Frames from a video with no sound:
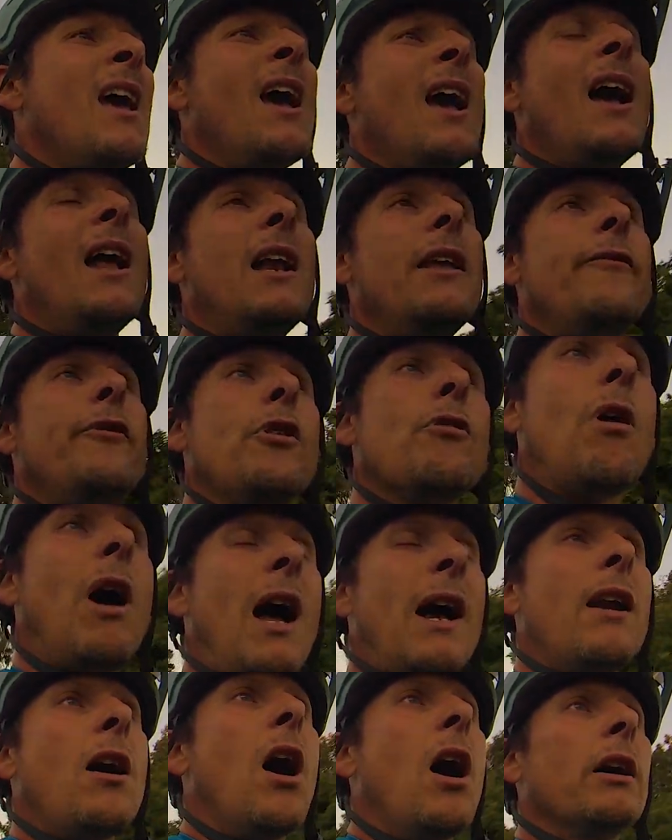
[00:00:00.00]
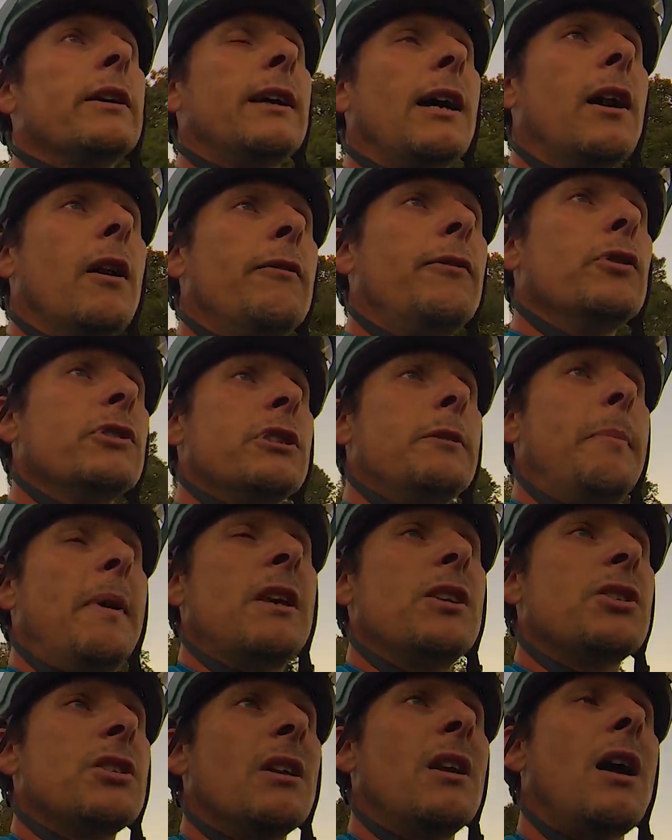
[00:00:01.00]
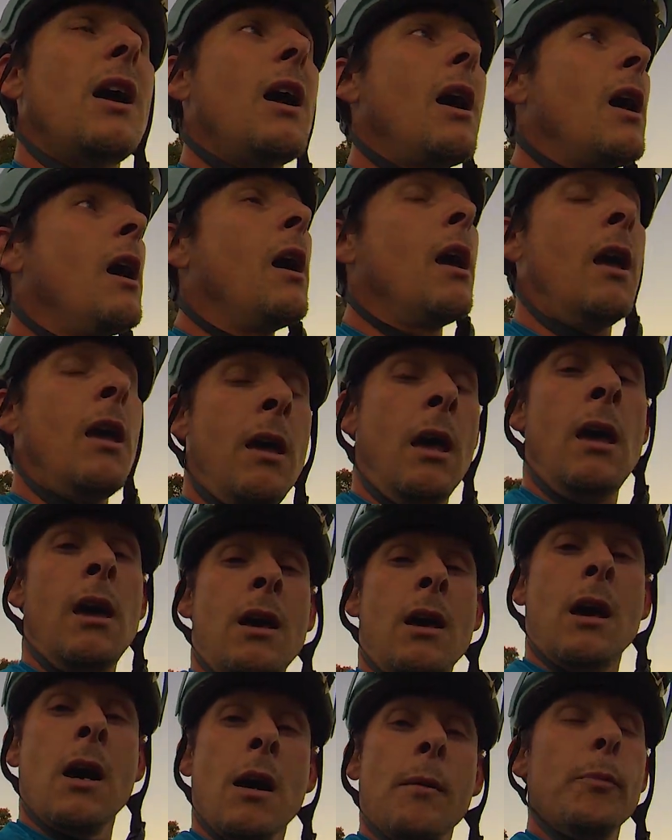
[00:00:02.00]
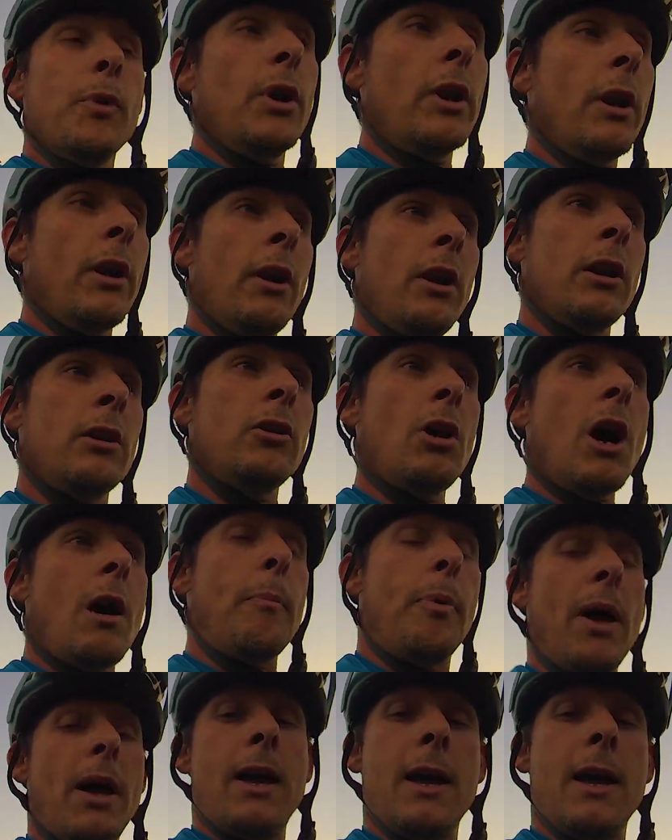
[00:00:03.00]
And if you ride a hardtail or full suspension, put it on top.